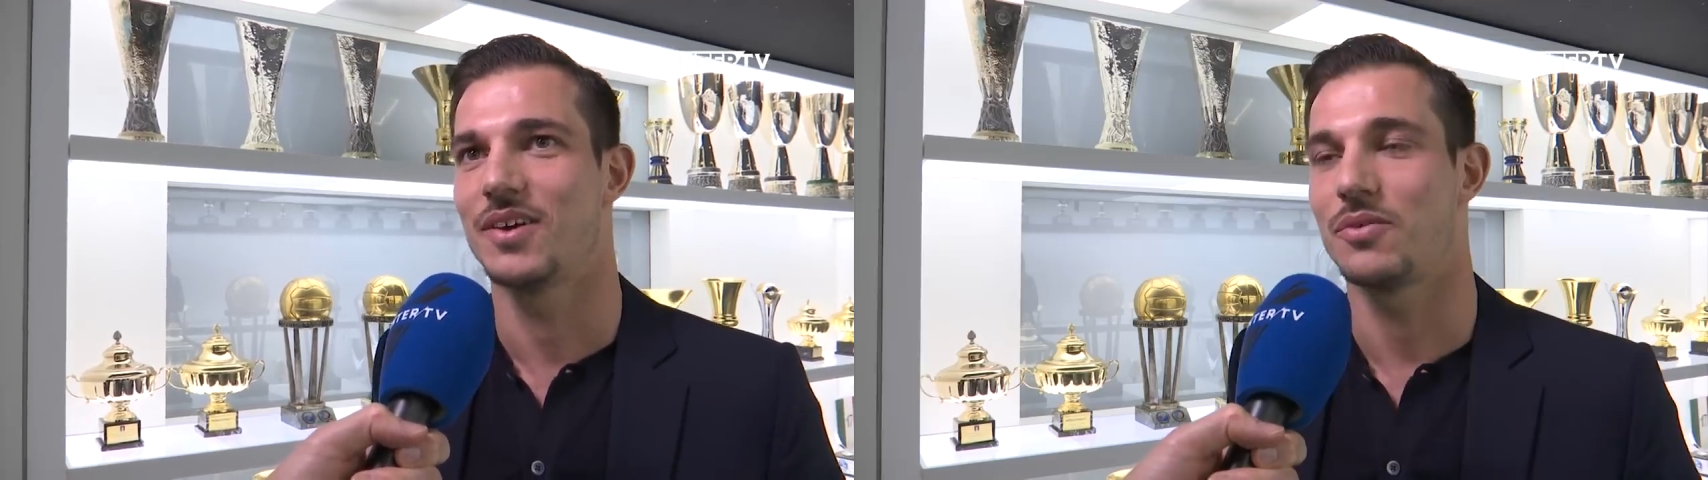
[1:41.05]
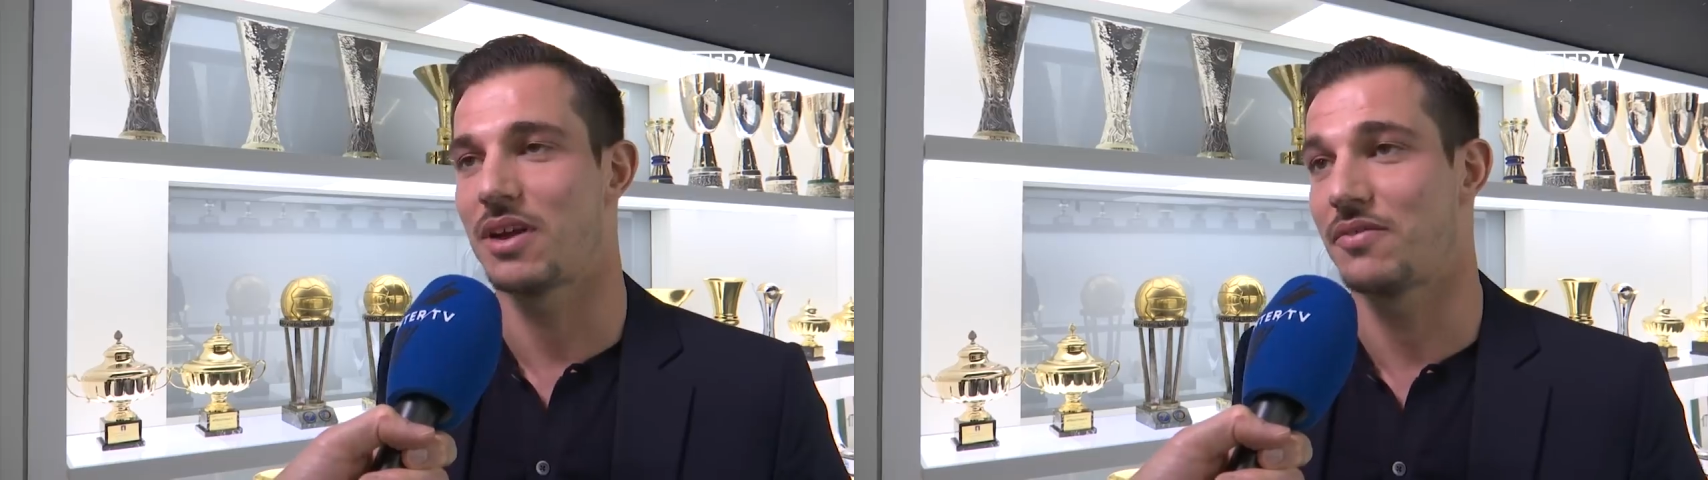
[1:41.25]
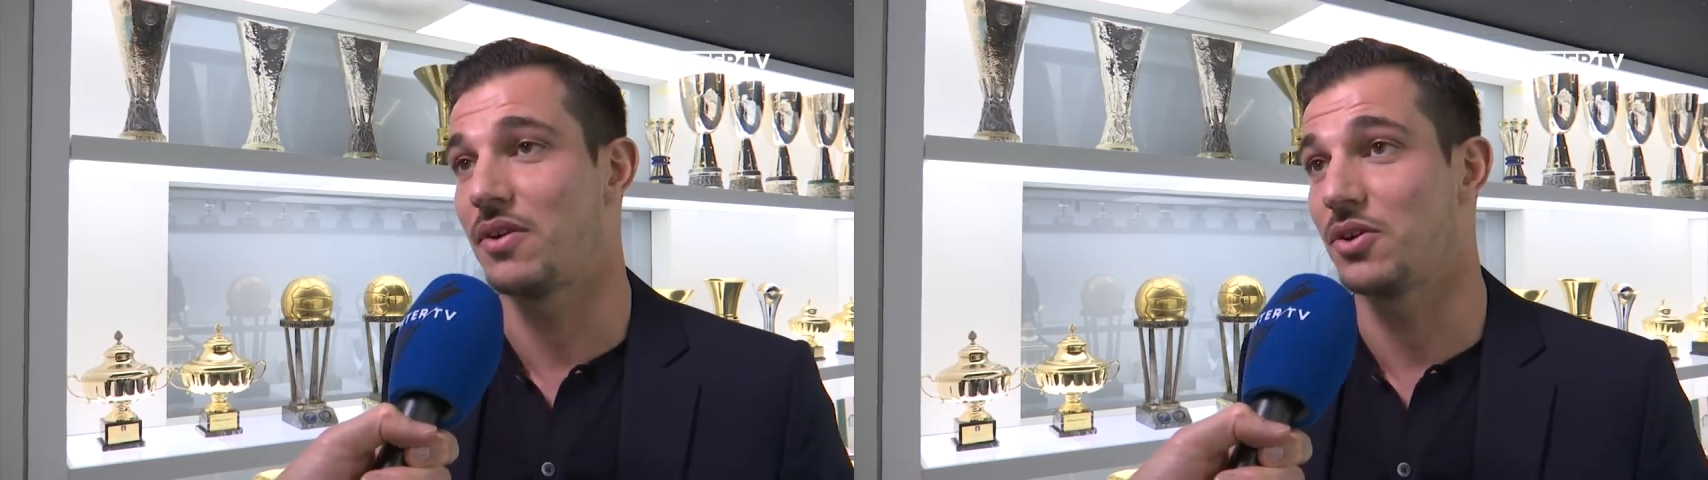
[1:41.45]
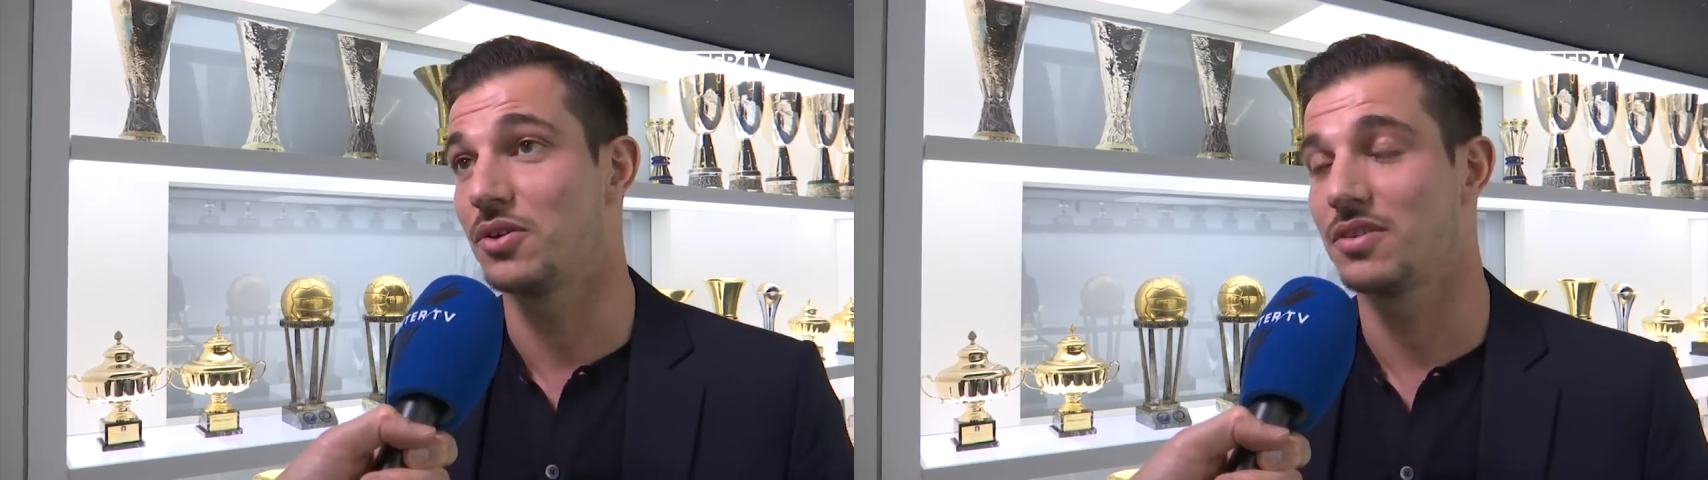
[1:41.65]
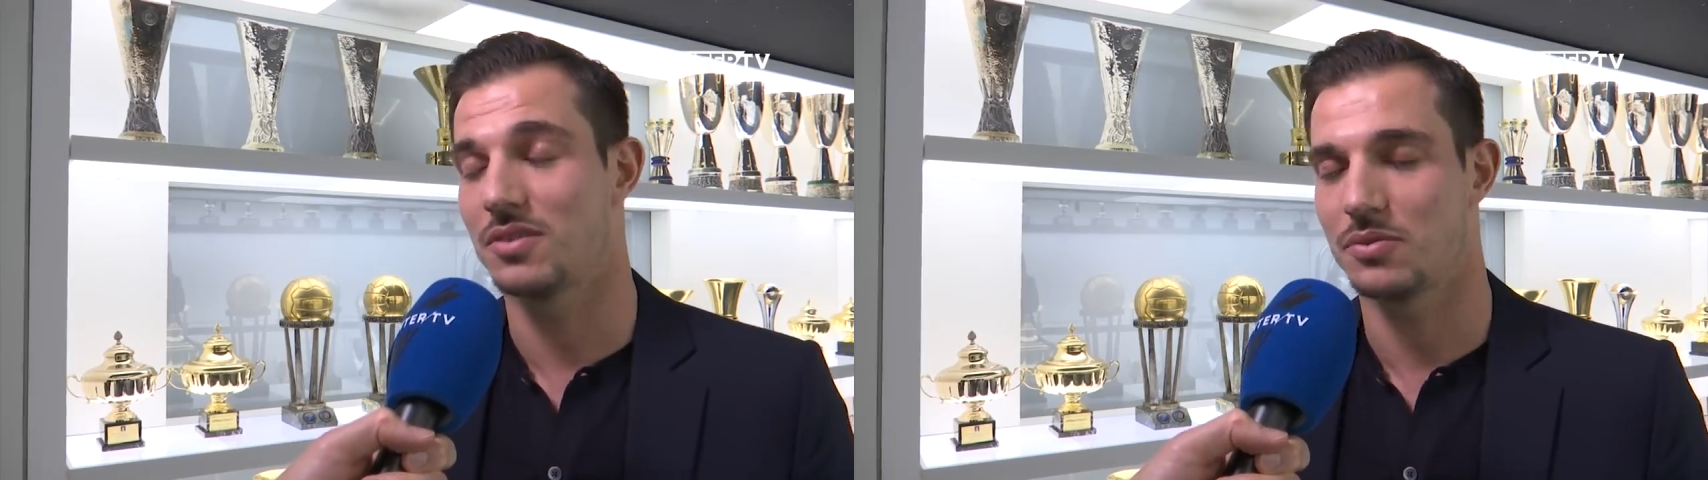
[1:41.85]
we are very
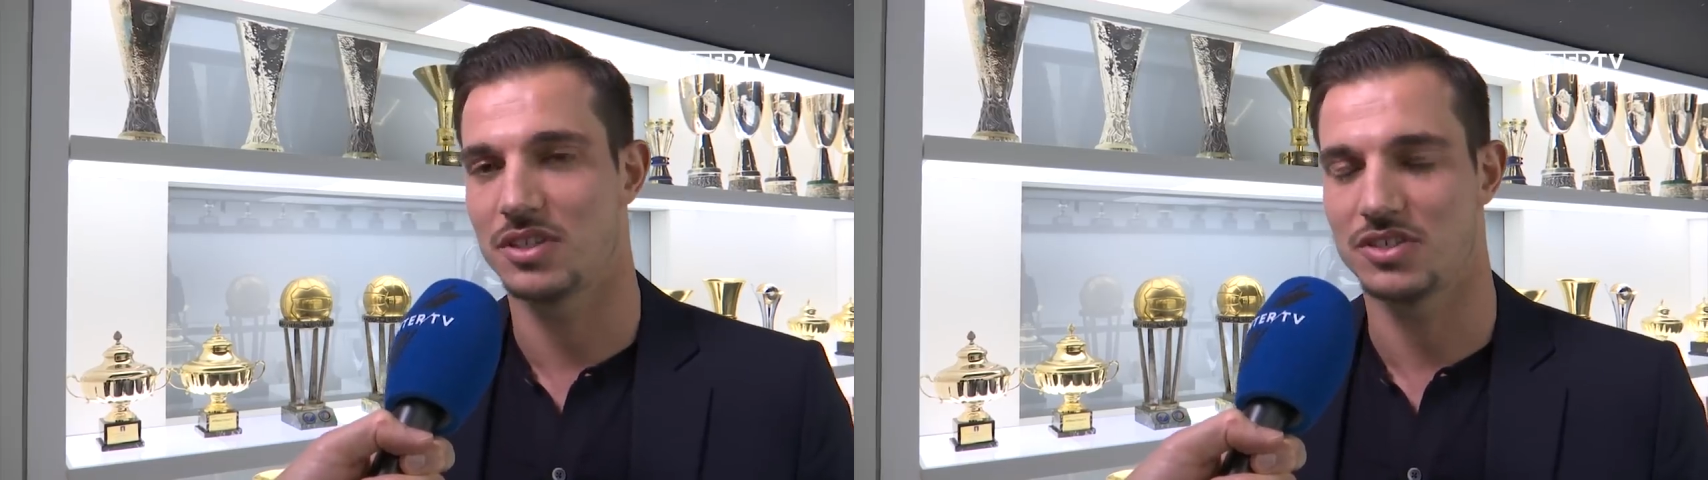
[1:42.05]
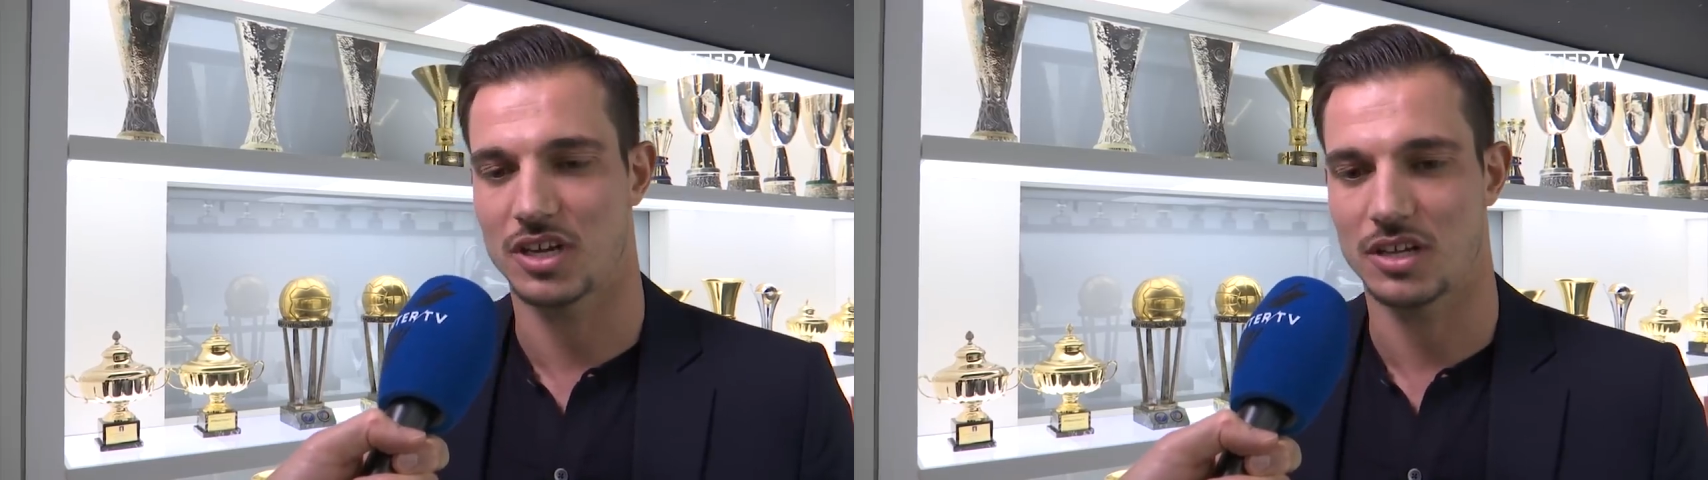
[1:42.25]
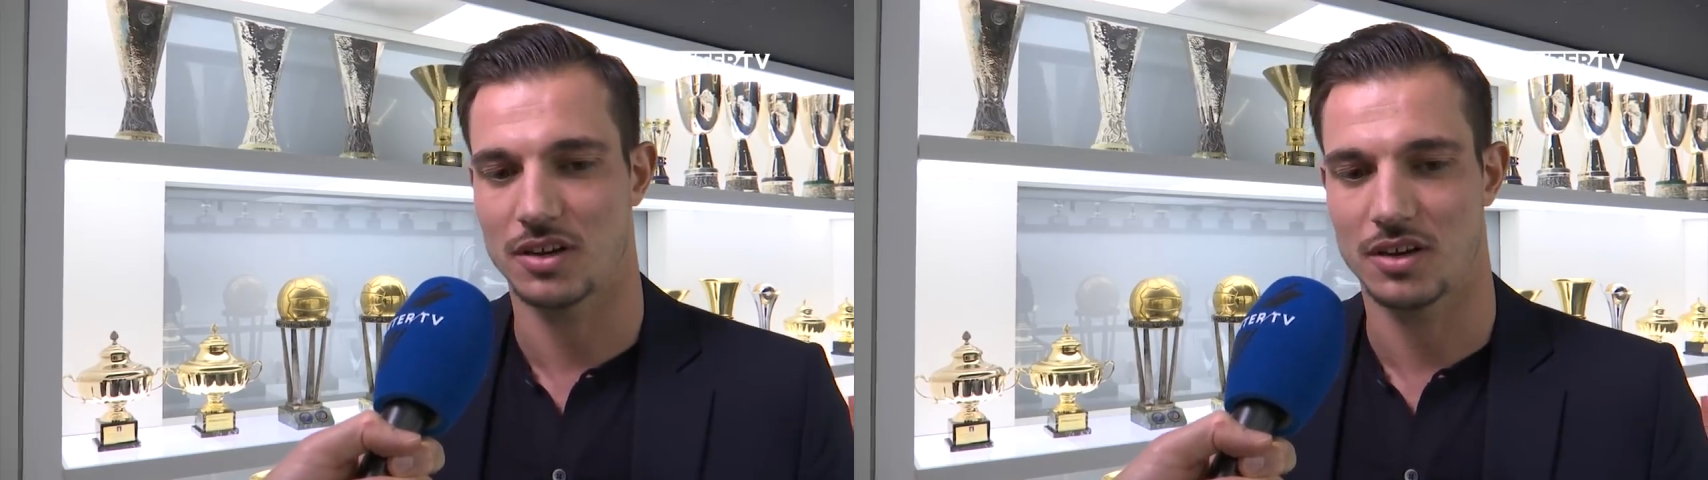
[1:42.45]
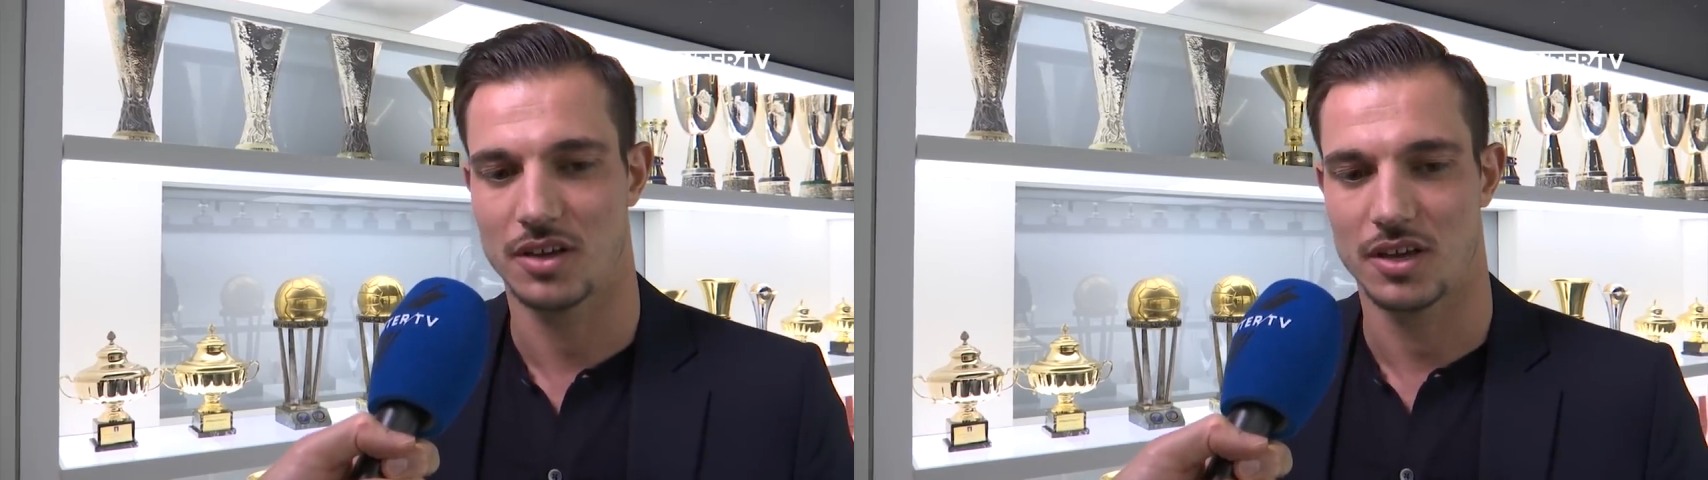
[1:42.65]
good with each other.